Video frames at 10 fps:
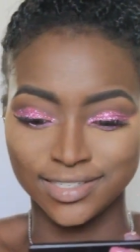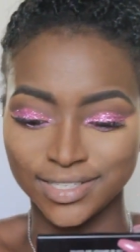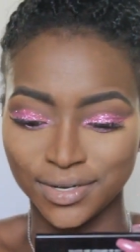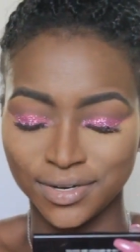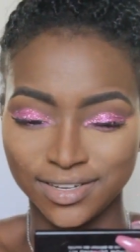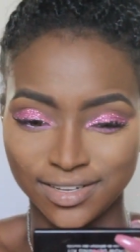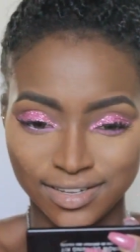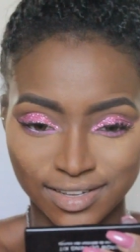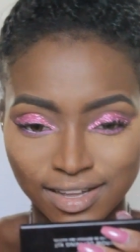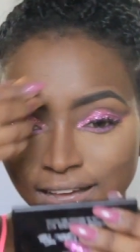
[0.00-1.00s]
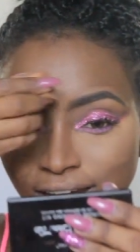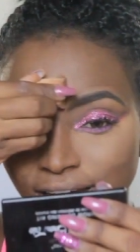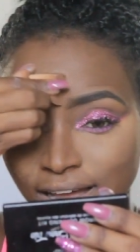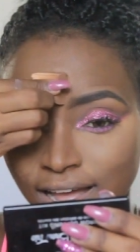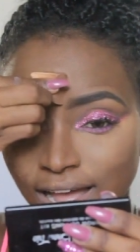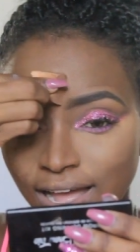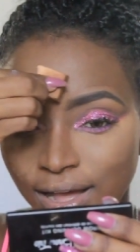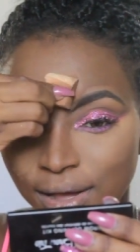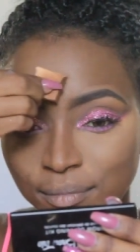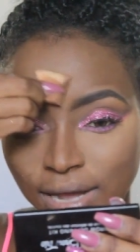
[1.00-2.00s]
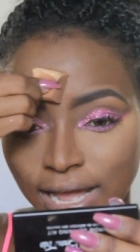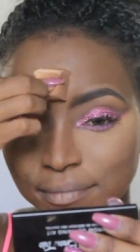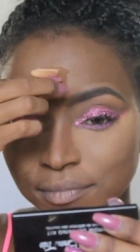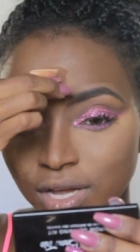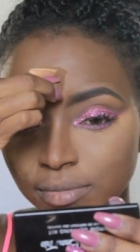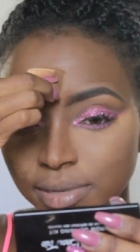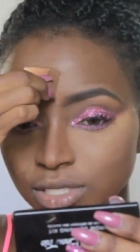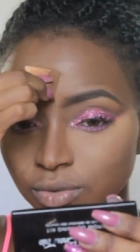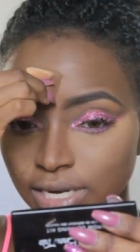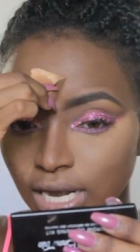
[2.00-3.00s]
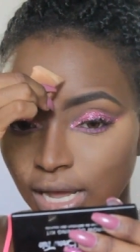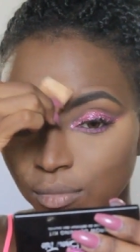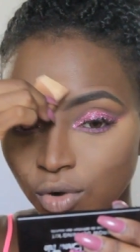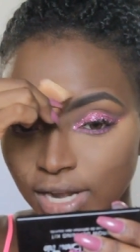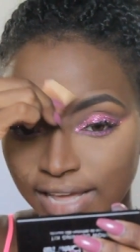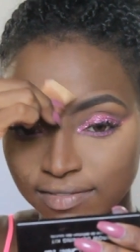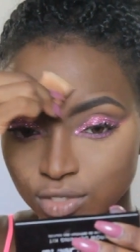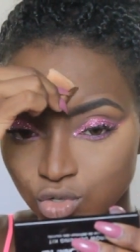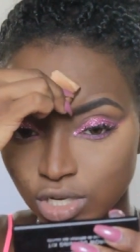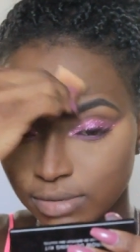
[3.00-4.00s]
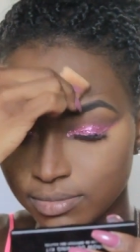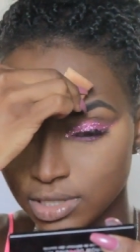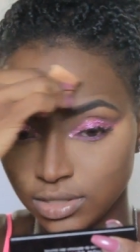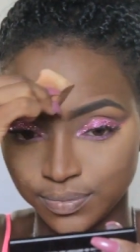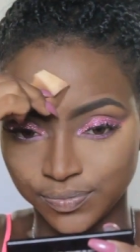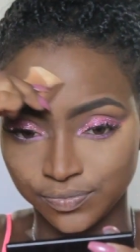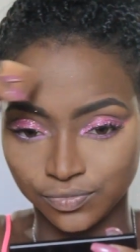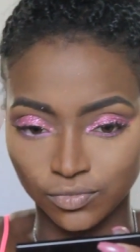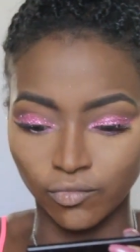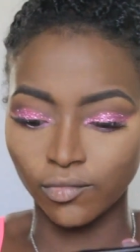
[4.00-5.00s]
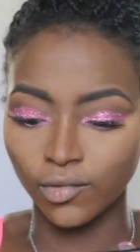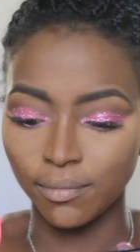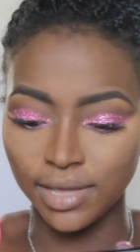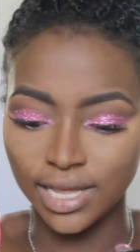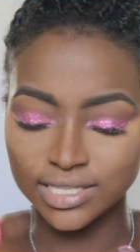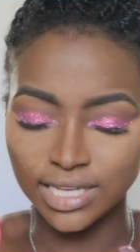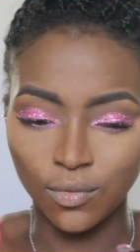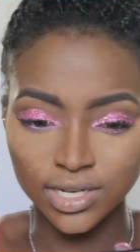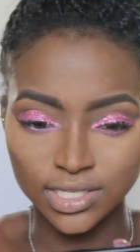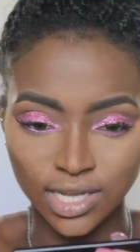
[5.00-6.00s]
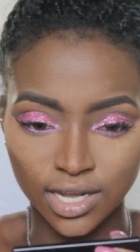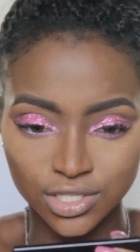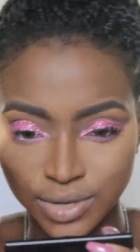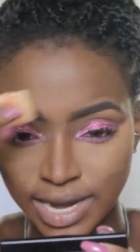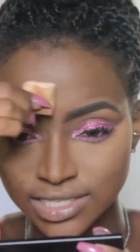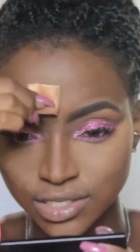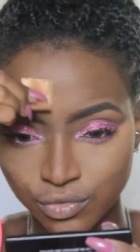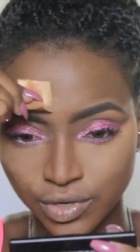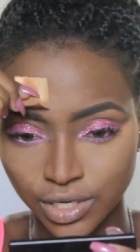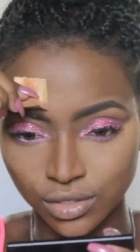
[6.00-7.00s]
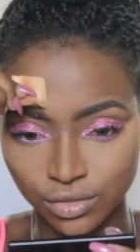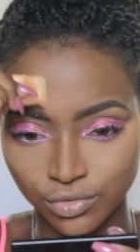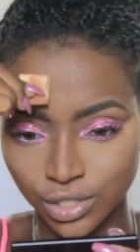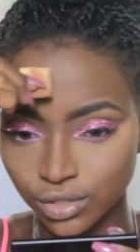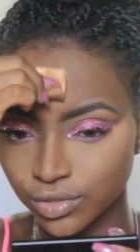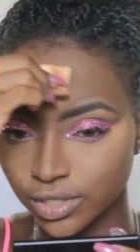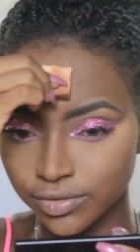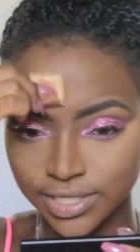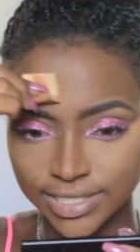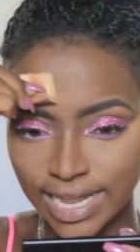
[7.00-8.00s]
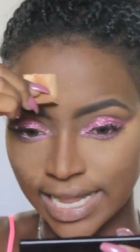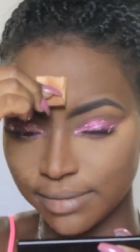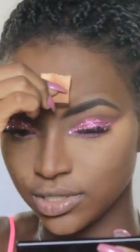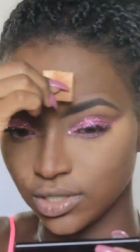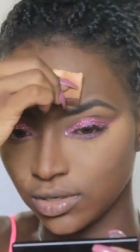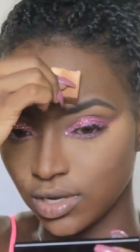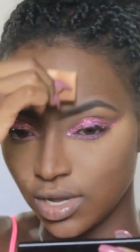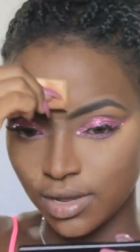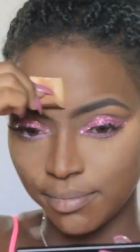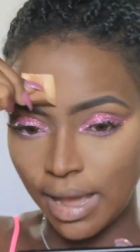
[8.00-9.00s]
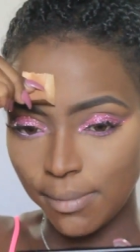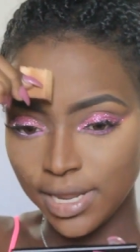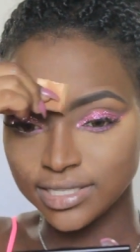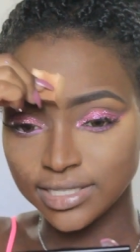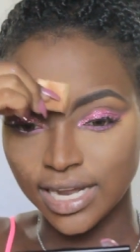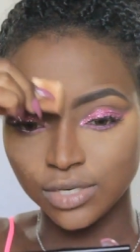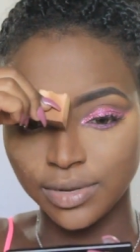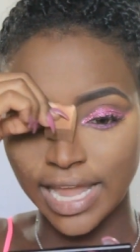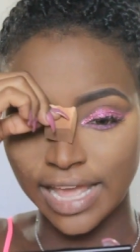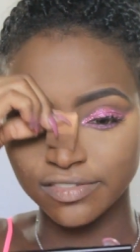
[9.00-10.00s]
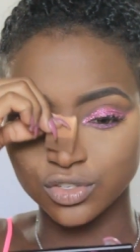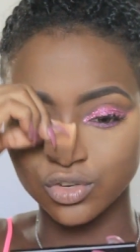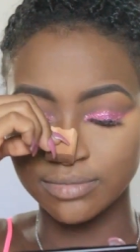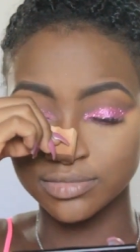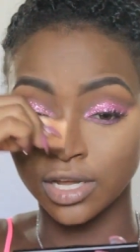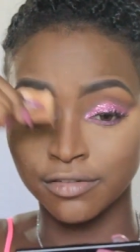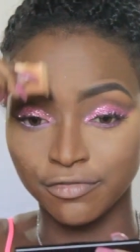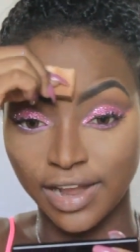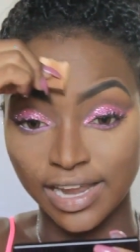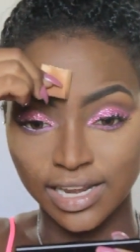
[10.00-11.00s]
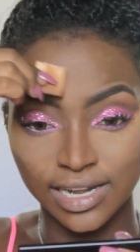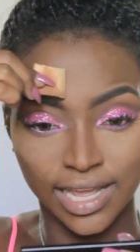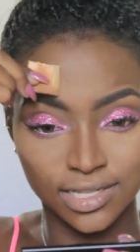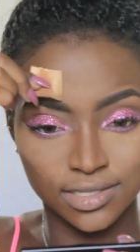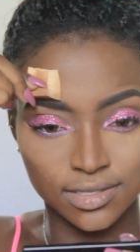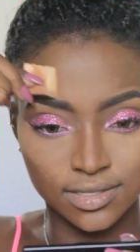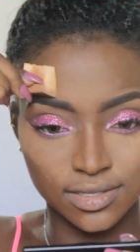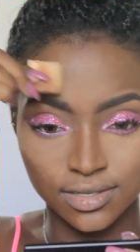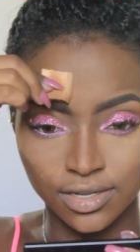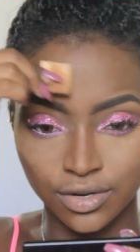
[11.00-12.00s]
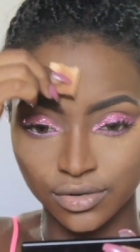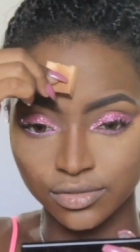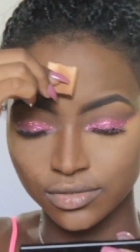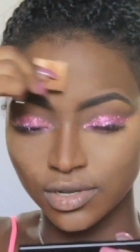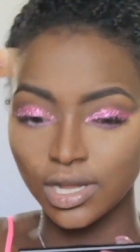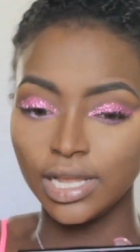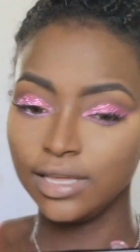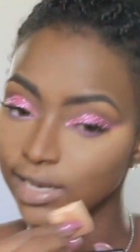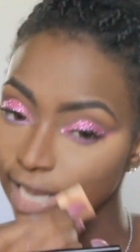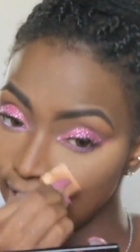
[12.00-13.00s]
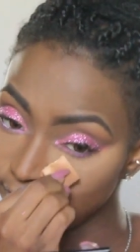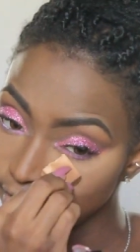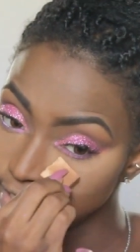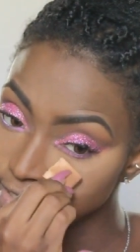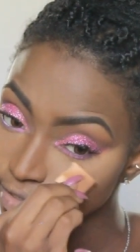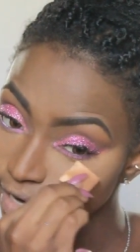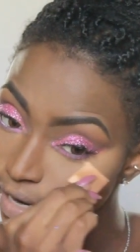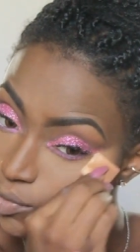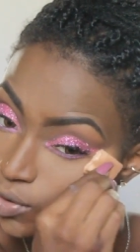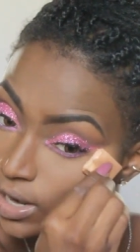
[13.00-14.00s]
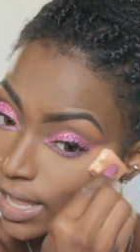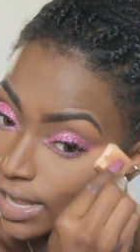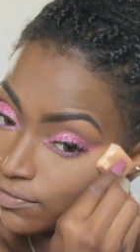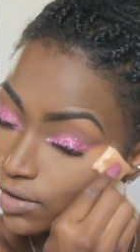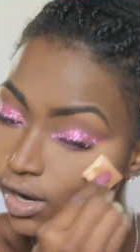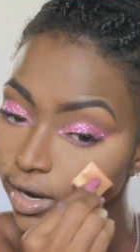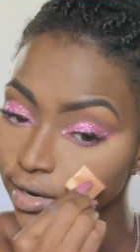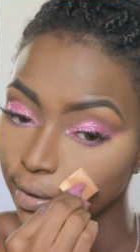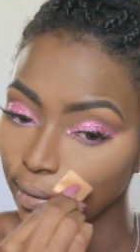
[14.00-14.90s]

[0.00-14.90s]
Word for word: So but I'm going to be doing a lot more live streams because I want to talk to you guys in real time. So probably I start doing live streams on Friday nights, you know, either live on Instagram or live on